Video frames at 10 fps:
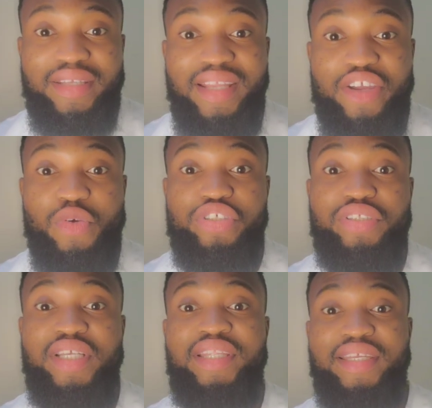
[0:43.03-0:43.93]
Almost,
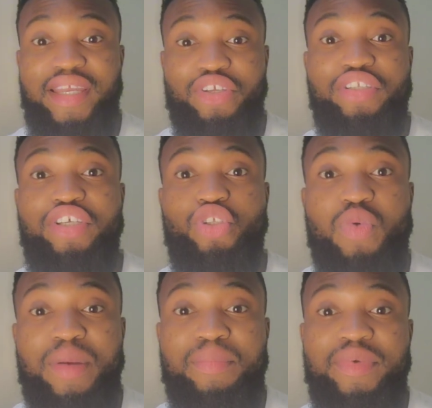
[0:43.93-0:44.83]
I see that one,
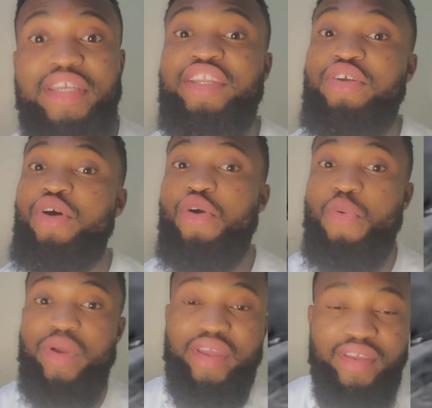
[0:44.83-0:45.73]
bro. Hey, my
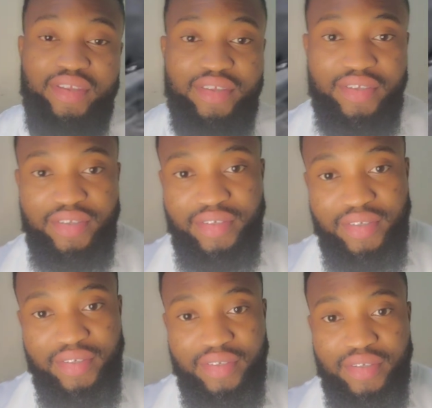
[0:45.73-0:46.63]
people.
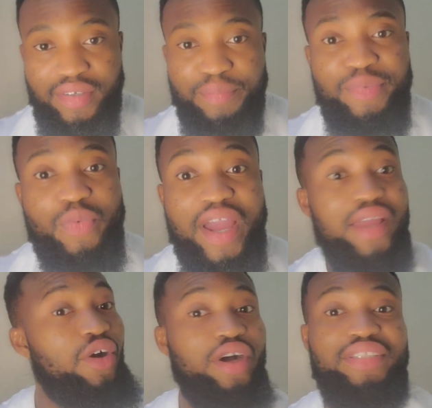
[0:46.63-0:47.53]
This one, we made the carry on
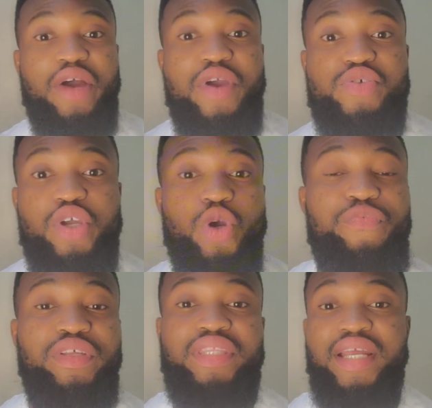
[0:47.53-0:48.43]
like this, throw them for
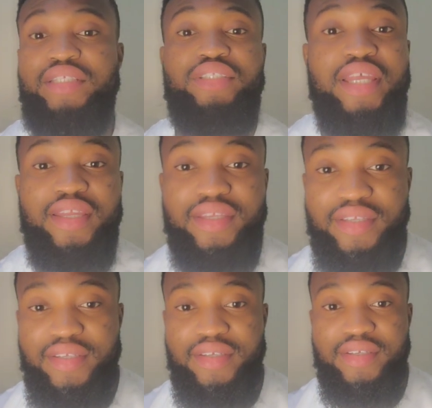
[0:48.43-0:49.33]
couch.
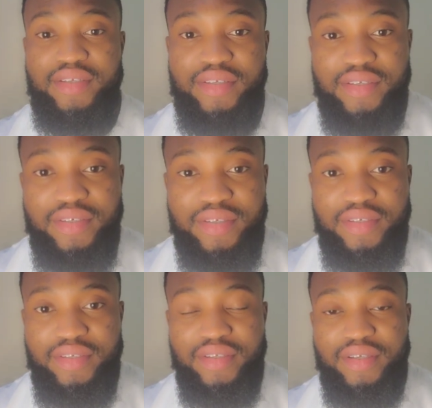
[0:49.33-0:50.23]
And that song, we made
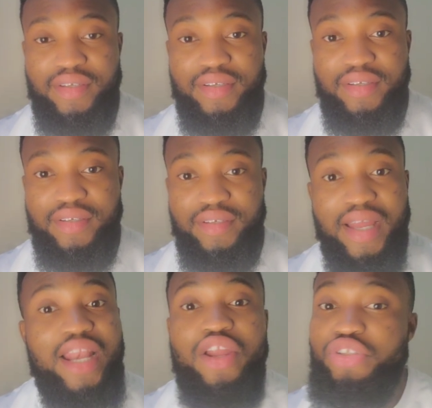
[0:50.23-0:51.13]
the put for that
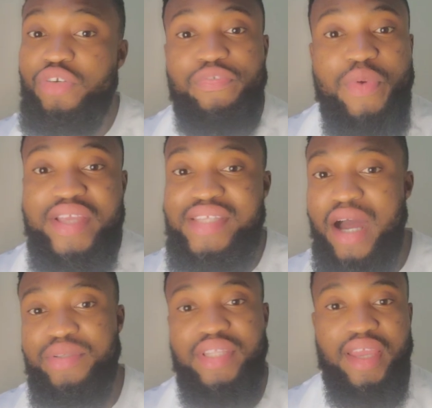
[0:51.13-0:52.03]
background.
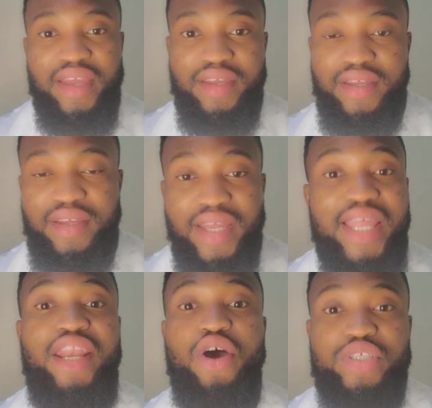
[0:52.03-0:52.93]
Almost, the song
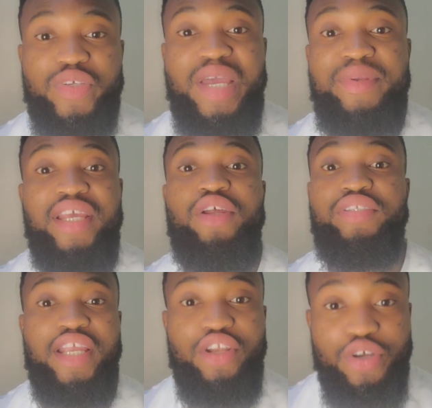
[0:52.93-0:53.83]
really makes sense.
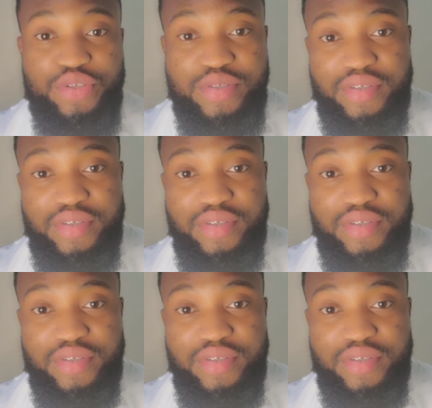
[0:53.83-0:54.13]
If it am.